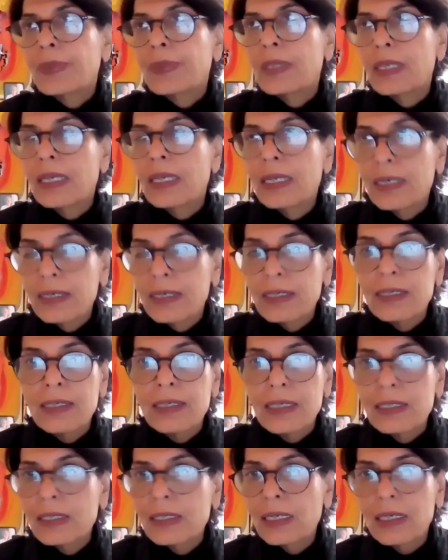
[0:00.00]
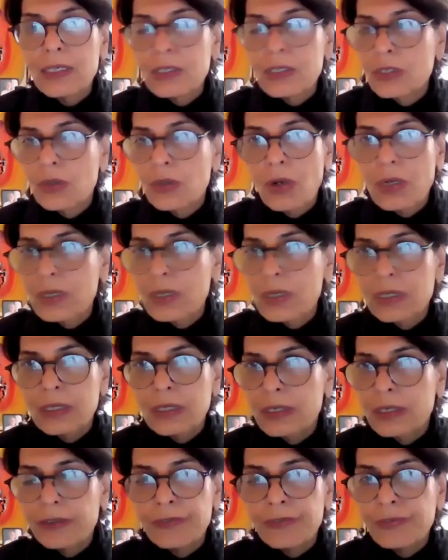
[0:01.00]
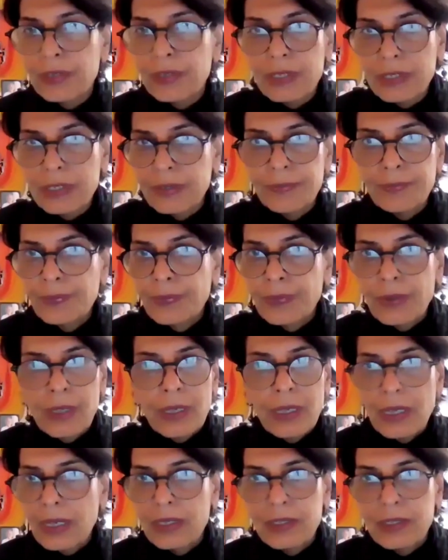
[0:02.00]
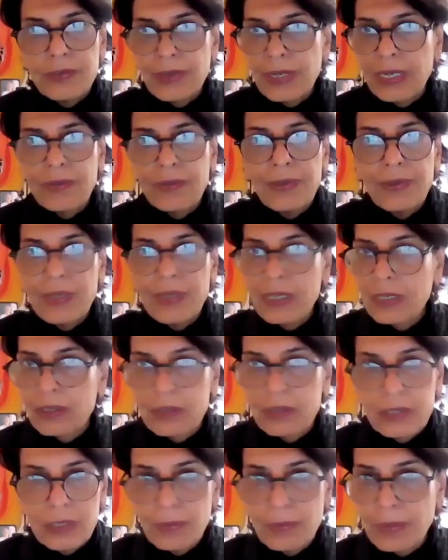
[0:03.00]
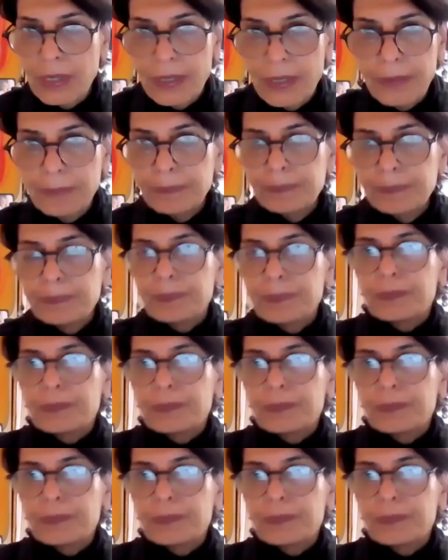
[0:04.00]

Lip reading: the Indian data is not different. It's very similar.